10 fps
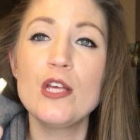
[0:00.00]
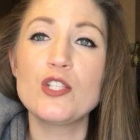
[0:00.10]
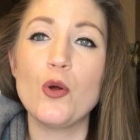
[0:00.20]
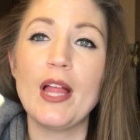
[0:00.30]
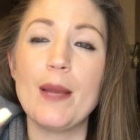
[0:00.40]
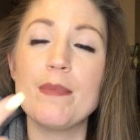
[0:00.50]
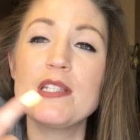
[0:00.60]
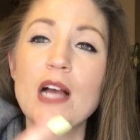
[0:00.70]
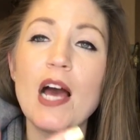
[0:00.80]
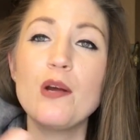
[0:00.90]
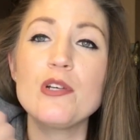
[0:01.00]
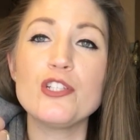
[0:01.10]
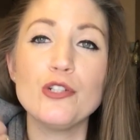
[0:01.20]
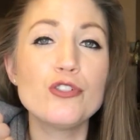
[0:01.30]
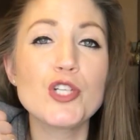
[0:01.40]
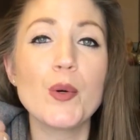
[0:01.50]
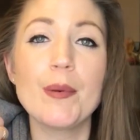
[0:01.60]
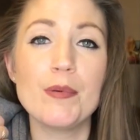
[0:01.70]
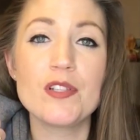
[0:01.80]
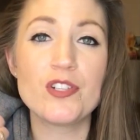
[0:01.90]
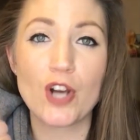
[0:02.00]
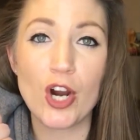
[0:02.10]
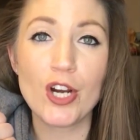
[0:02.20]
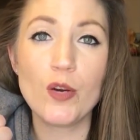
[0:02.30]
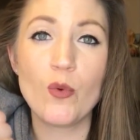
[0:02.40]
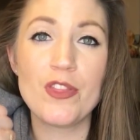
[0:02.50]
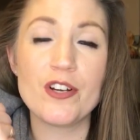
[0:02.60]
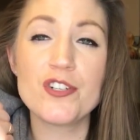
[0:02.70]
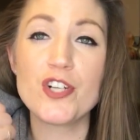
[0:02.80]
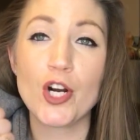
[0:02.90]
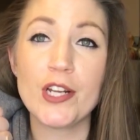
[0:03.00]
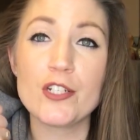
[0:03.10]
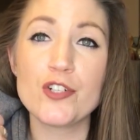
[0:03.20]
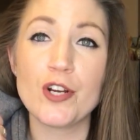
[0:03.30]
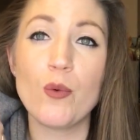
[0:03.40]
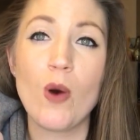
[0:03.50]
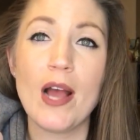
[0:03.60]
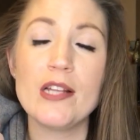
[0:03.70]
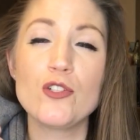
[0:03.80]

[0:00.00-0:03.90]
So like Moscato is usually where people start when they're starting to drink wine.